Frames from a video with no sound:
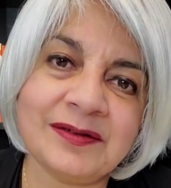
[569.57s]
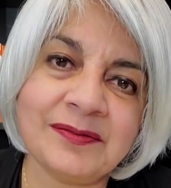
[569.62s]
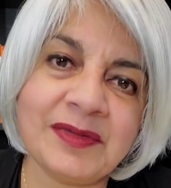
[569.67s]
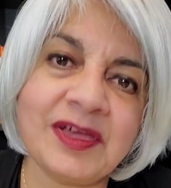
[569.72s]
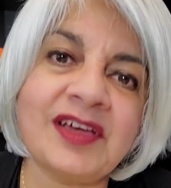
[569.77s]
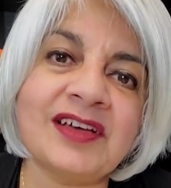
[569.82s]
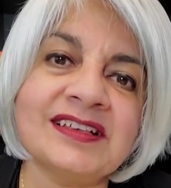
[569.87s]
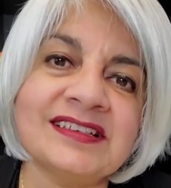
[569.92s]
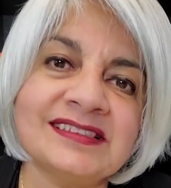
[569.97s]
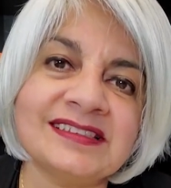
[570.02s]

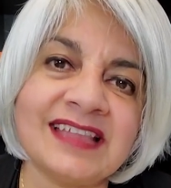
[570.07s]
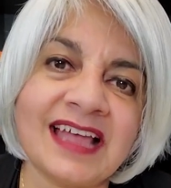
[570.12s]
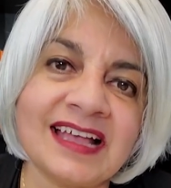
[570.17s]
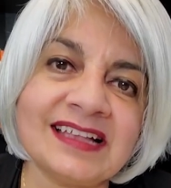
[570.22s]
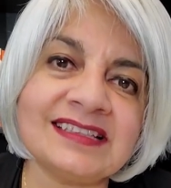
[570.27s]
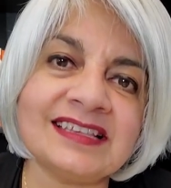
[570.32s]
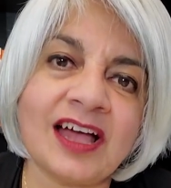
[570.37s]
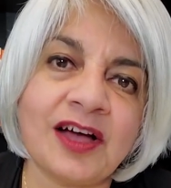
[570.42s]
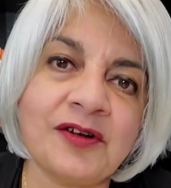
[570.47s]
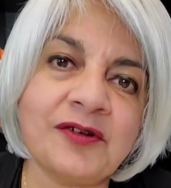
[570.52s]
Because
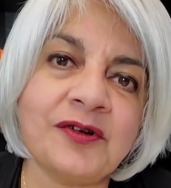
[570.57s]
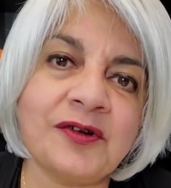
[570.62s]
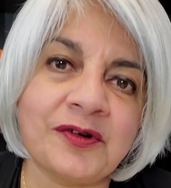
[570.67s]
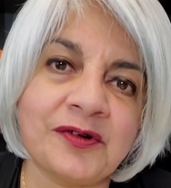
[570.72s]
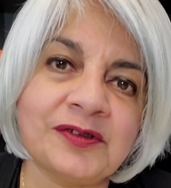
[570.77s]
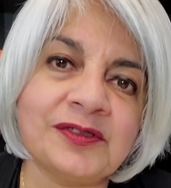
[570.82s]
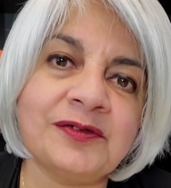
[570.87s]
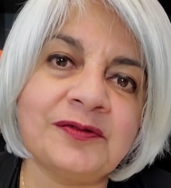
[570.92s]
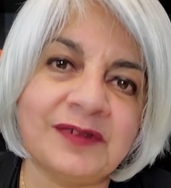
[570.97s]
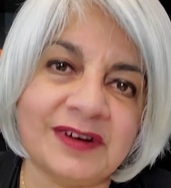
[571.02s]
that's how
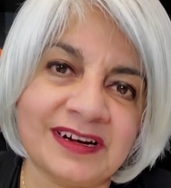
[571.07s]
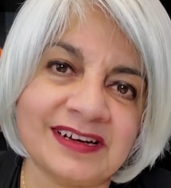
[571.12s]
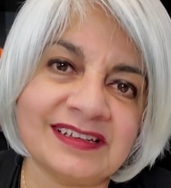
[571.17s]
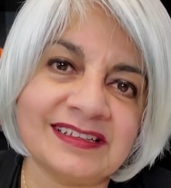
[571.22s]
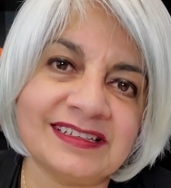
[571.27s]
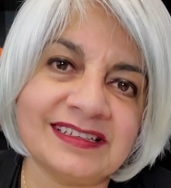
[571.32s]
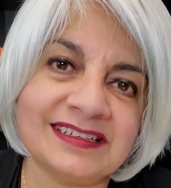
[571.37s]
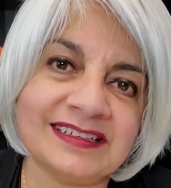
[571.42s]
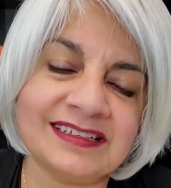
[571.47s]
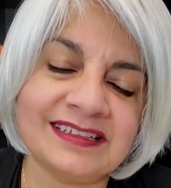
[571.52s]
growth
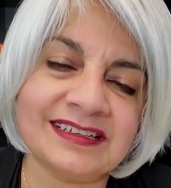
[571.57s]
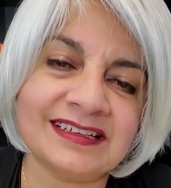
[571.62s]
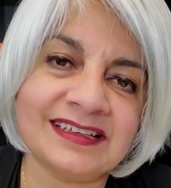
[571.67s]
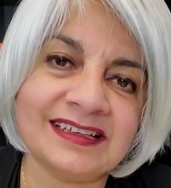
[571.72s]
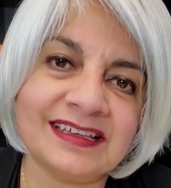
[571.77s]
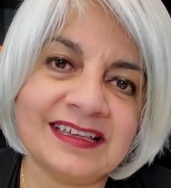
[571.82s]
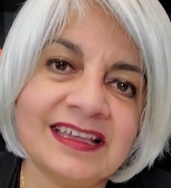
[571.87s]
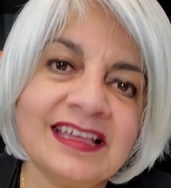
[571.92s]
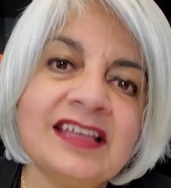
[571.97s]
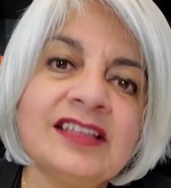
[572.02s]
works.
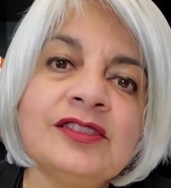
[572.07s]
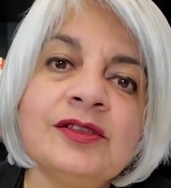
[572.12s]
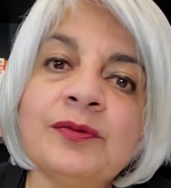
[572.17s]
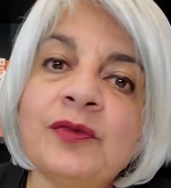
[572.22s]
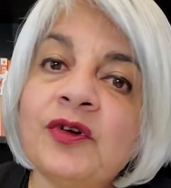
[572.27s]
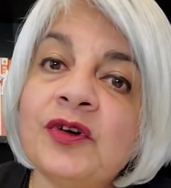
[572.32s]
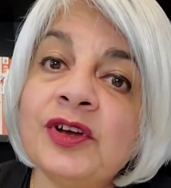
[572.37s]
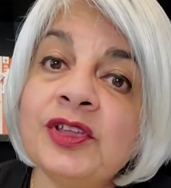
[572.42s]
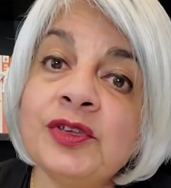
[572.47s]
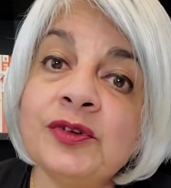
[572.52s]
The
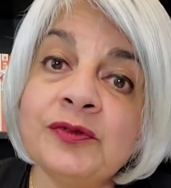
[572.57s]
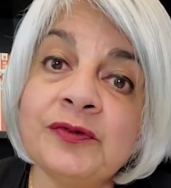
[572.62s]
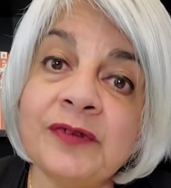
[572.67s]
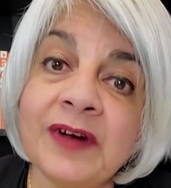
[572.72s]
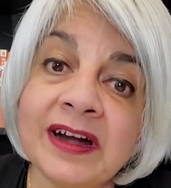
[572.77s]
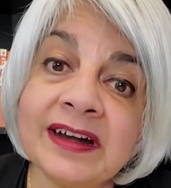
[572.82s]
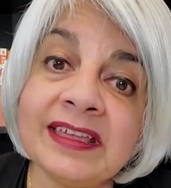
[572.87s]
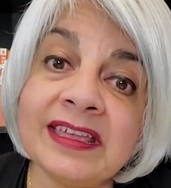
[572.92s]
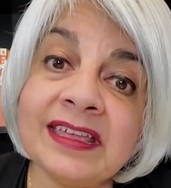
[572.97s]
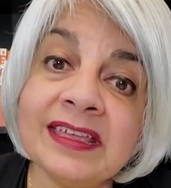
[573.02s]
more you
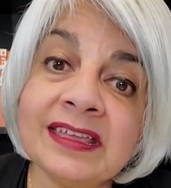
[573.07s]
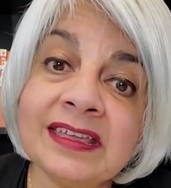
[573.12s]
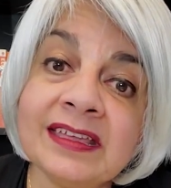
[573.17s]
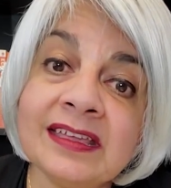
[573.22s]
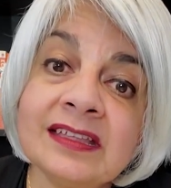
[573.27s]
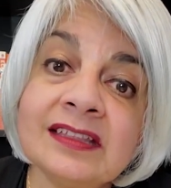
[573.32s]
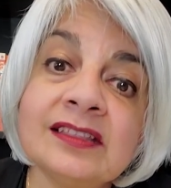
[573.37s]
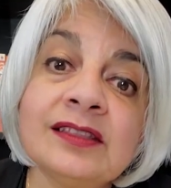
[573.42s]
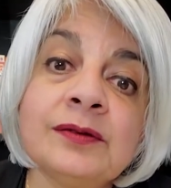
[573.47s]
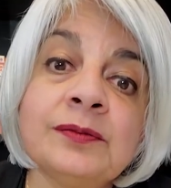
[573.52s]
worry,
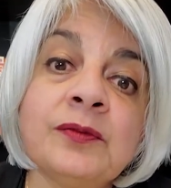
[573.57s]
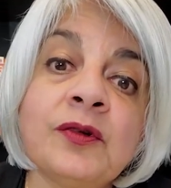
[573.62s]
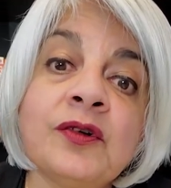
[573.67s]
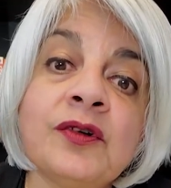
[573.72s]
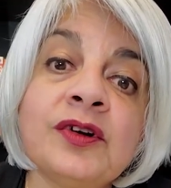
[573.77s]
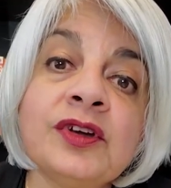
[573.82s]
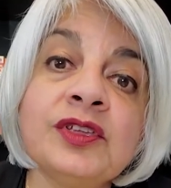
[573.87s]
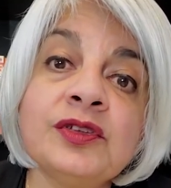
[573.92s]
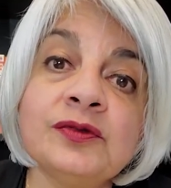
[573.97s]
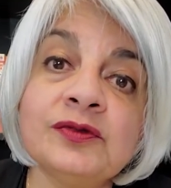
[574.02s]
the
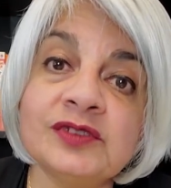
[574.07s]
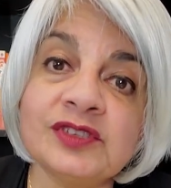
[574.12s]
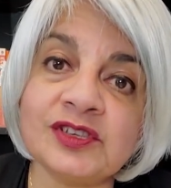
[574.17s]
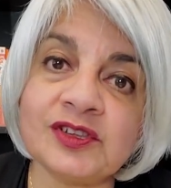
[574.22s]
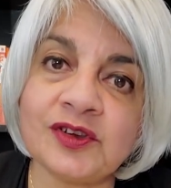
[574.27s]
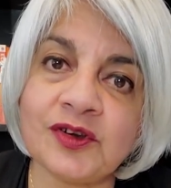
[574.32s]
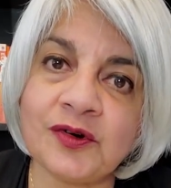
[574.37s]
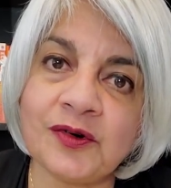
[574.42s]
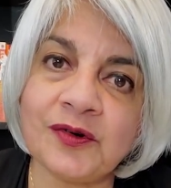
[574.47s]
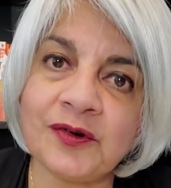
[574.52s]
more you
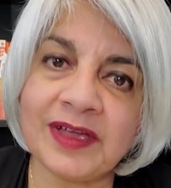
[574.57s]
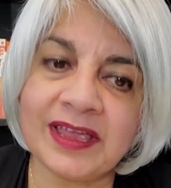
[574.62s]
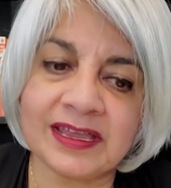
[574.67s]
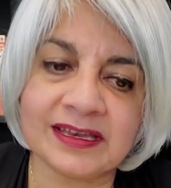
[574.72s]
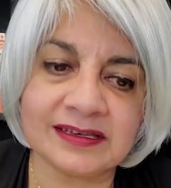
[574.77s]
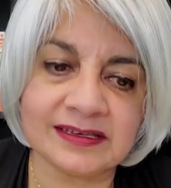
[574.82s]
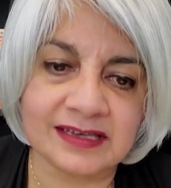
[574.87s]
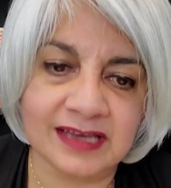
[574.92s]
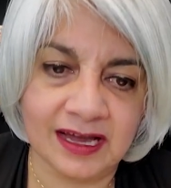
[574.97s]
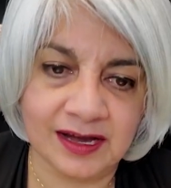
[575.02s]
slow
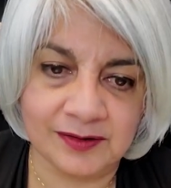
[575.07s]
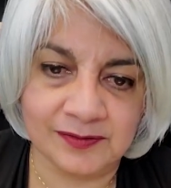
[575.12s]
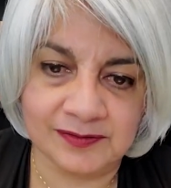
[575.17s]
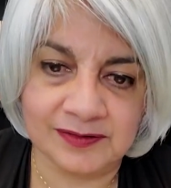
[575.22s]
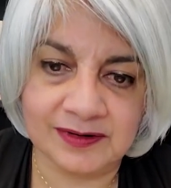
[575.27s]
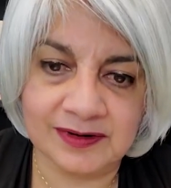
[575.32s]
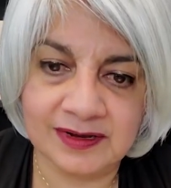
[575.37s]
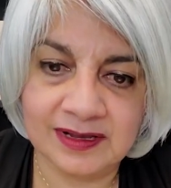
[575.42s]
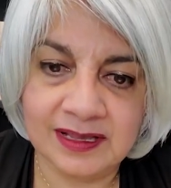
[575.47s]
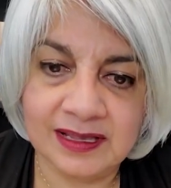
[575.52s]
it
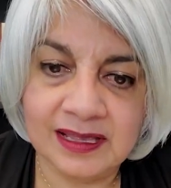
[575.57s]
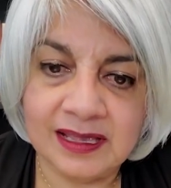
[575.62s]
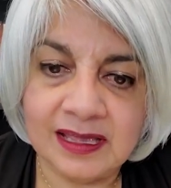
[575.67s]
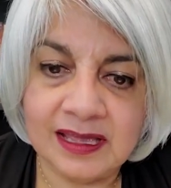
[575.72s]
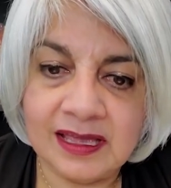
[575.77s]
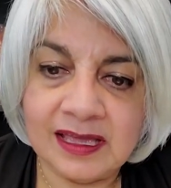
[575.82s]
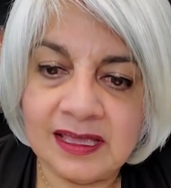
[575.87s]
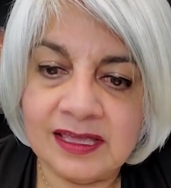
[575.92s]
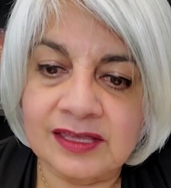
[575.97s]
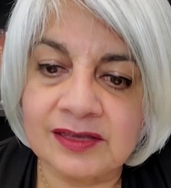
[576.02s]
down.
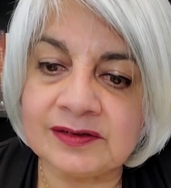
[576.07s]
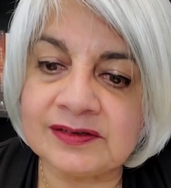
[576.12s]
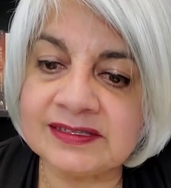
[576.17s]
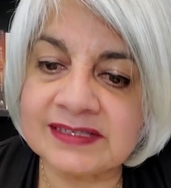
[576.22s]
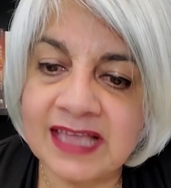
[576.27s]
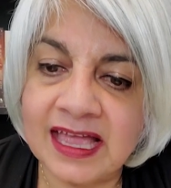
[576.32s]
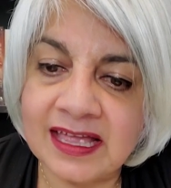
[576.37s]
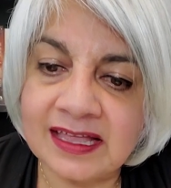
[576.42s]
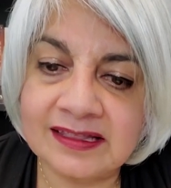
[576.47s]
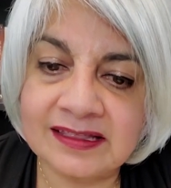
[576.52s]
You
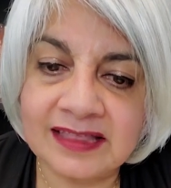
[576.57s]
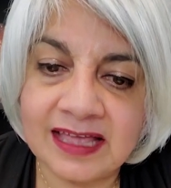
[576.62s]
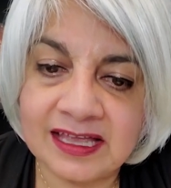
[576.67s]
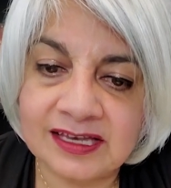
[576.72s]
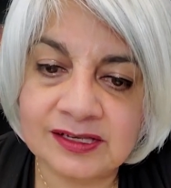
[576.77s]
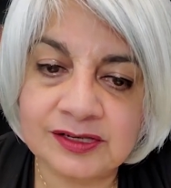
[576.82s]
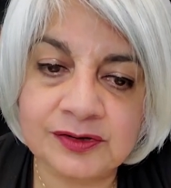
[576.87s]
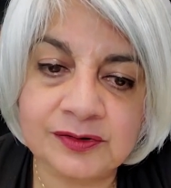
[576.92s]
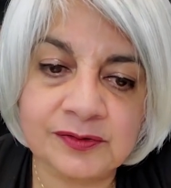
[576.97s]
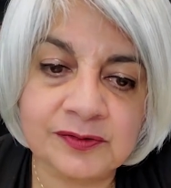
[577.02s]
said
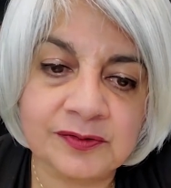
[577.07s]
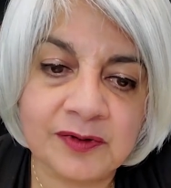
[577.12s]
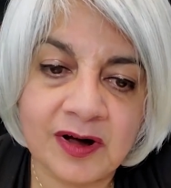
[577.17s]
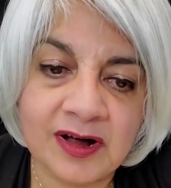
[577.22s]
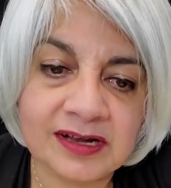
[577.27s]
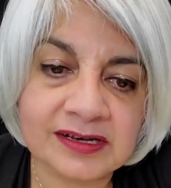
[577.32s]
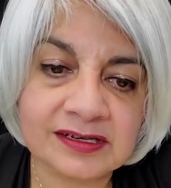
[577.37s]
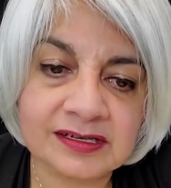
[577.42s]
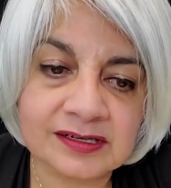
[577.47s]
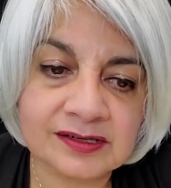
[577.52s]
that you
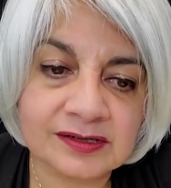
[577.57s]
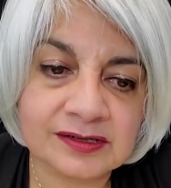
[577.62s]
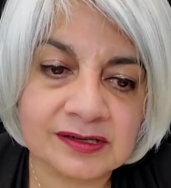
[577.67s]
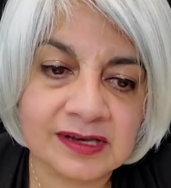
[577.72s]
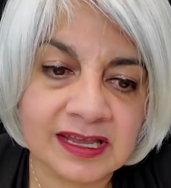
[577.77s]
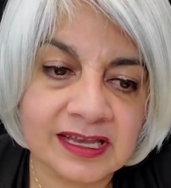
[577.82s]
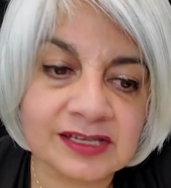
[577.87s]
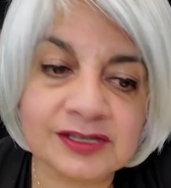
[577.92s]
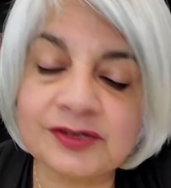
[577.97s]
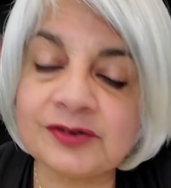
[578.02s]
want
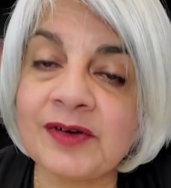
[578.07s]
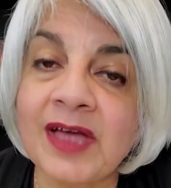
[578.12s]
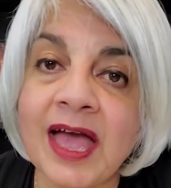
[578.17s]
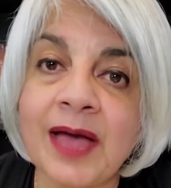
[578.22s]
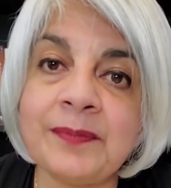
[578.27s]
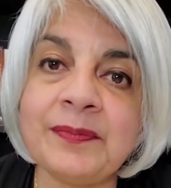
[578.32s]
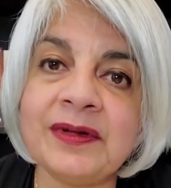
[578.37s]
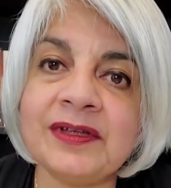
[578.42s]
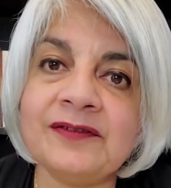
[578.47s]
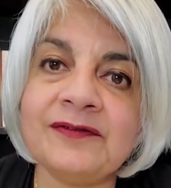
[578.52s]
it to
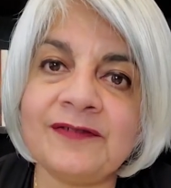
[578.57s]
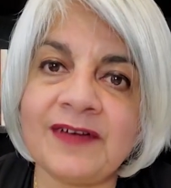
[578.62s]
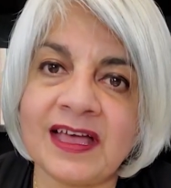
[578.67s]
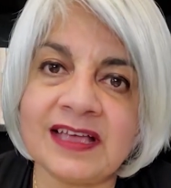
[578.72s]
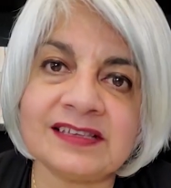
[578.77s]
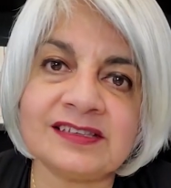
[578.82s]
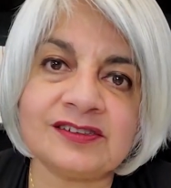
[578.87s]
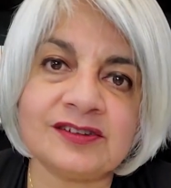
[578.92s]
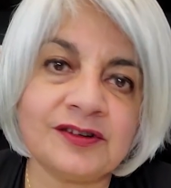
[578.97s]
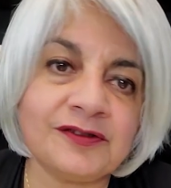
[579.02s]
happen
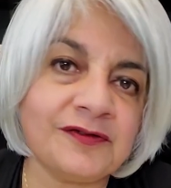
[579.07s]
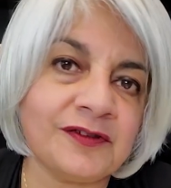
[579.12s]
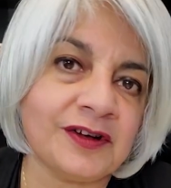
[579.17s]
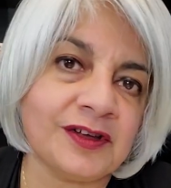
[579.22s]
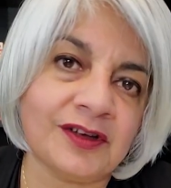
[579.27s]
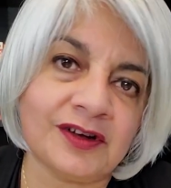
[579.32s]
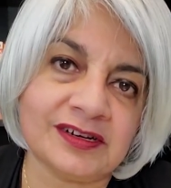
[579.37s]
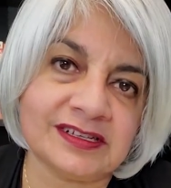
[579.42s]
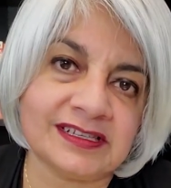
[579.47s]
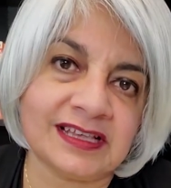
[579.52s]
faster for
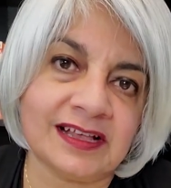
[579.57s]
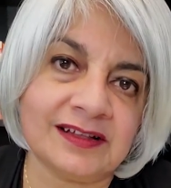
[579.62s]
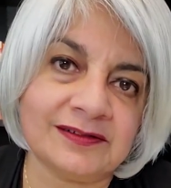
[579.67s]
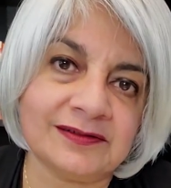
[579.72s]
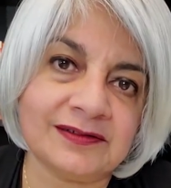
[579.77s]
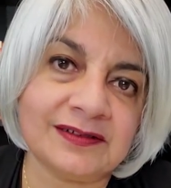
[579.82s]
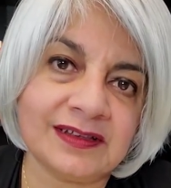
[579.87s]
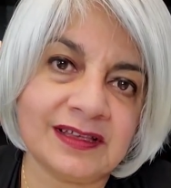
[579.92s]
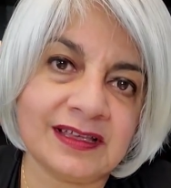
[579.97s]
yourself.